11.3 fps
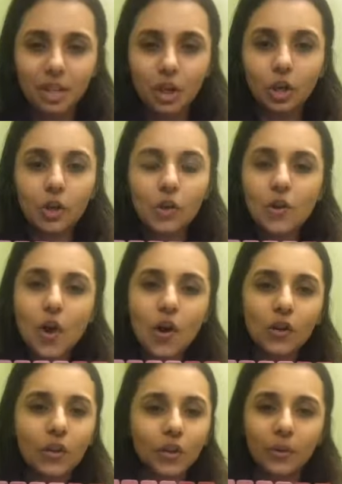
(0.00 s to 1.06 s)
Clue, no
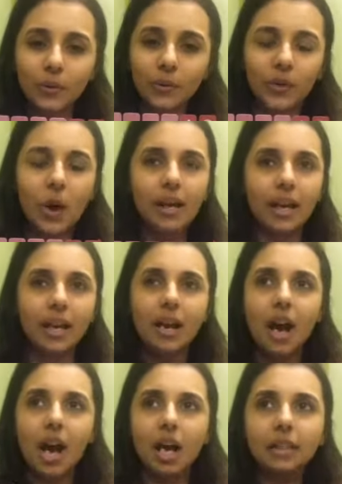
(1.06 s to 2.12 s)
clue. Okay.
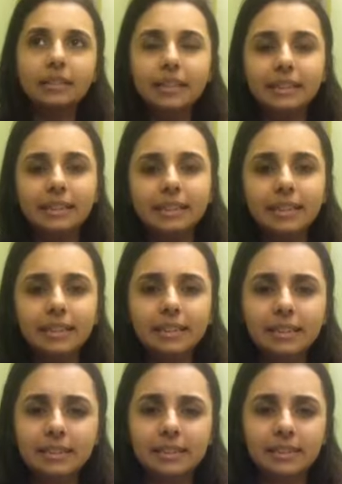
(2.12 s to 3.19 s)
Uh, this
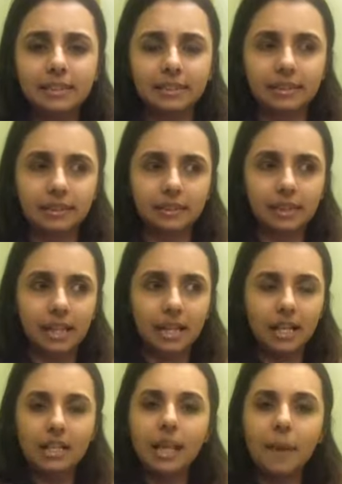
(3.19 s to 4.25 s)
is
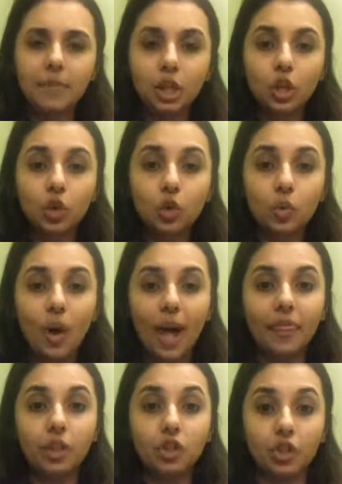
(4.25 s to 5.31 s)
something you do
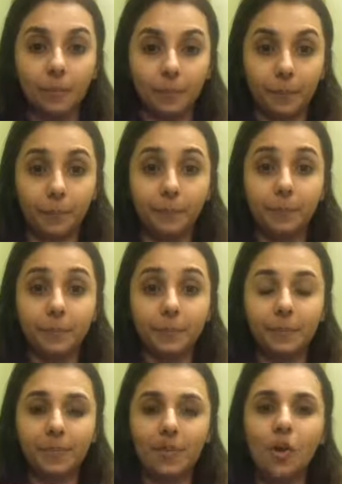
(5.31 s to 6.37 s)
at the gym.
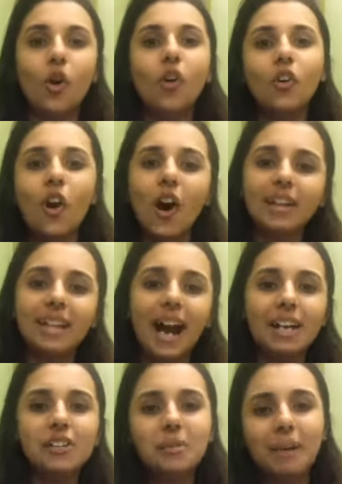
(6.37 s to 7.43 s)
Oh god,
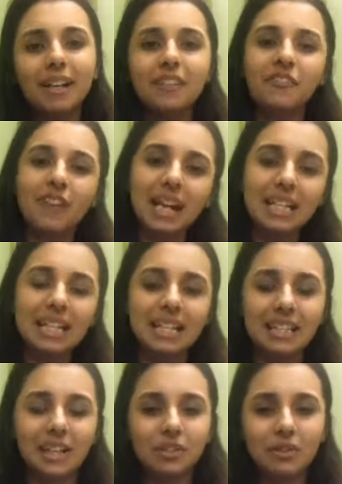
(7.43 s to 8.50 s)
I just made it very
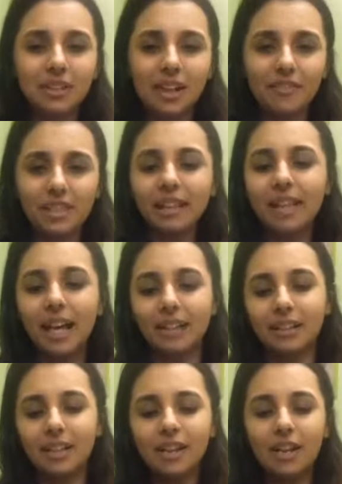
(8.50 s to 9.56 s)
easy. I shouldn't have said that.
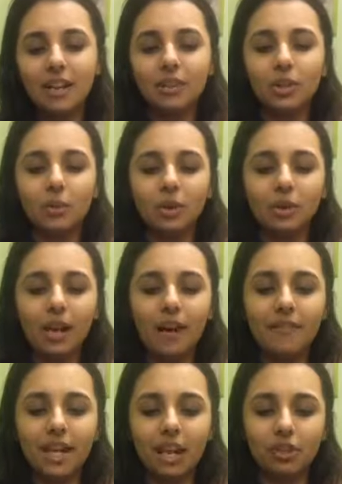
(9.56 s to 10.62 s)
No, we don't
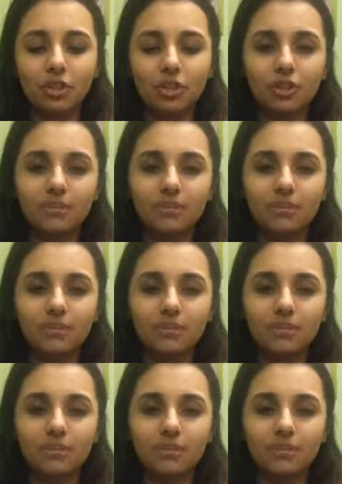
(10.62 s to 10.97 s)
have an H.